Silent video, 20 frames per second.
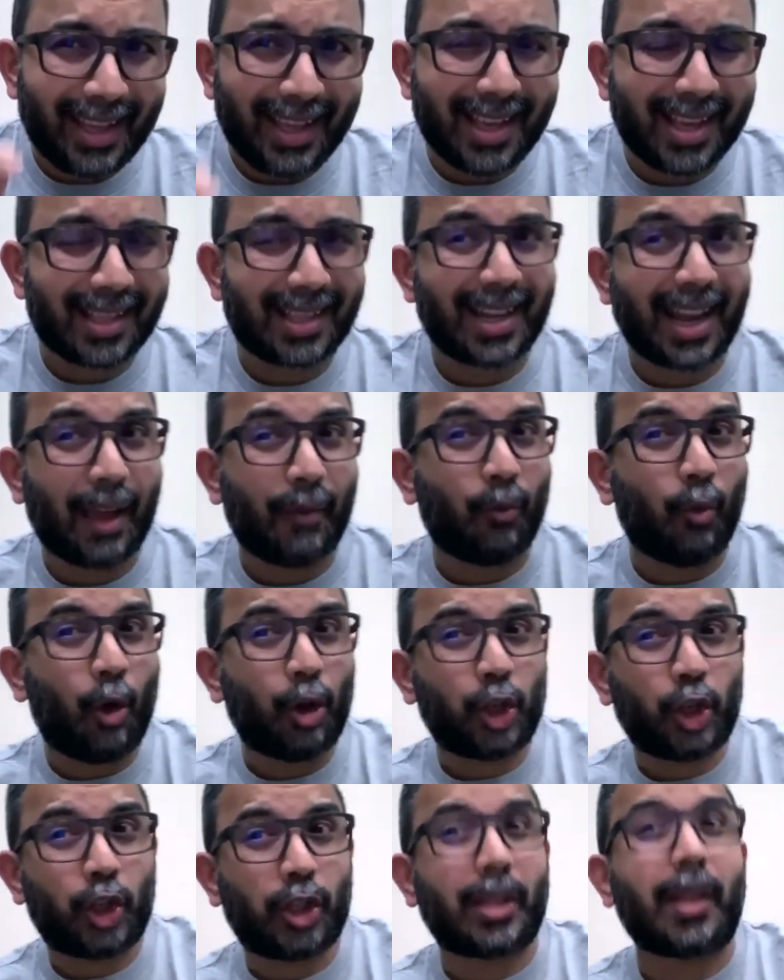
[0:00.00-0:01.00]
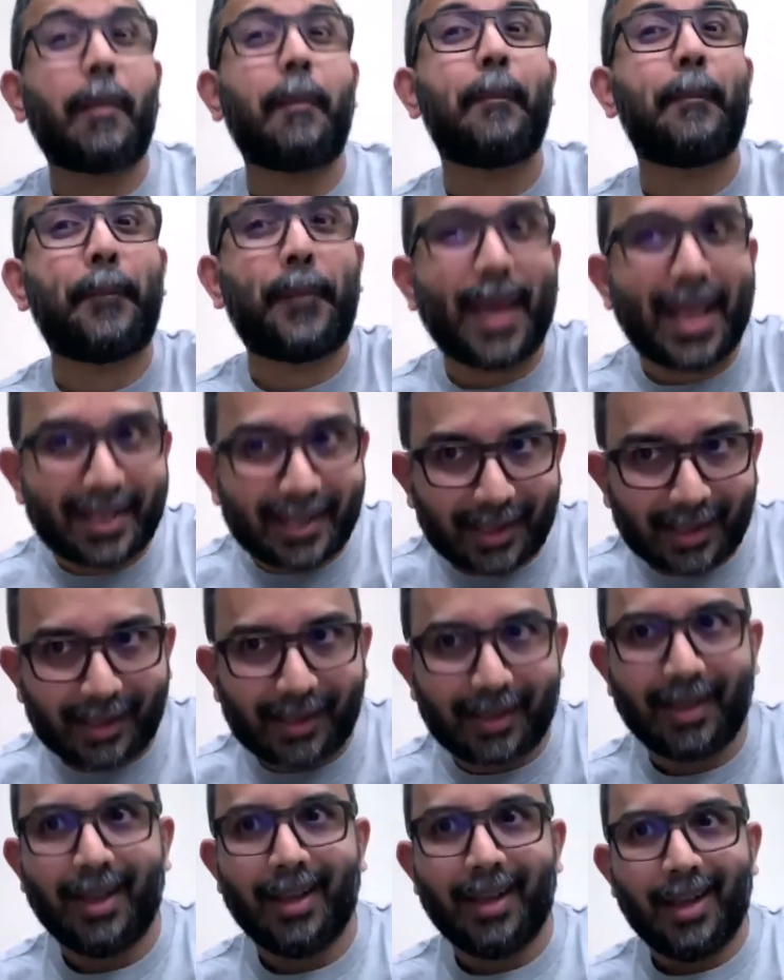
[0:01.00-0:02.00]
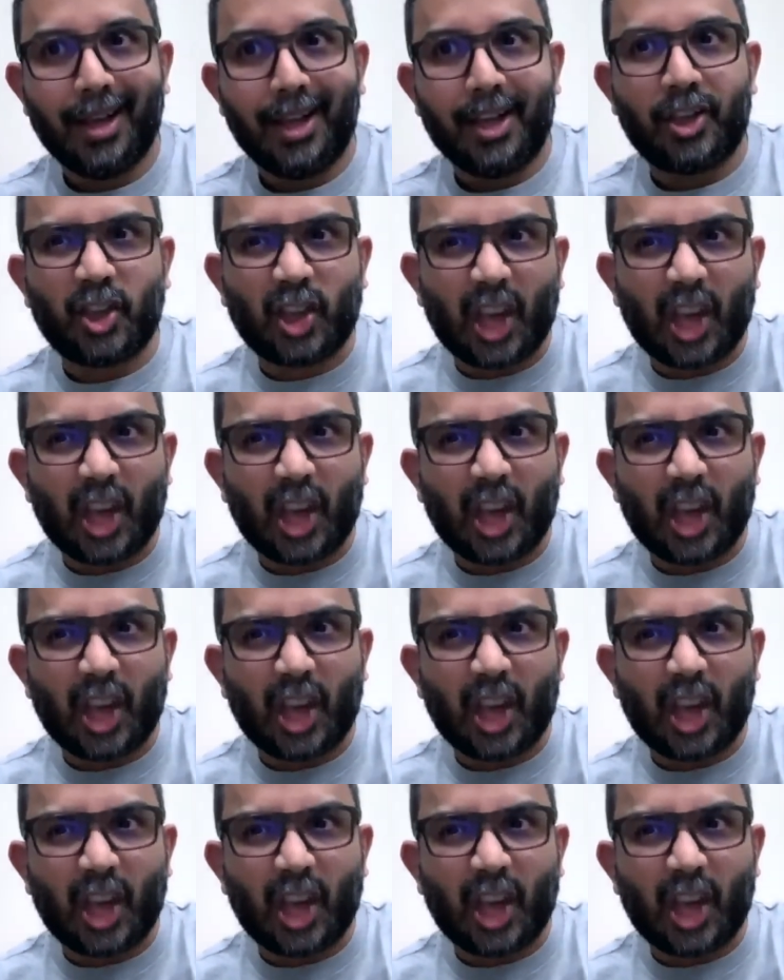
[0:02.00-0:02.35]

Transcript: years and I watched the best,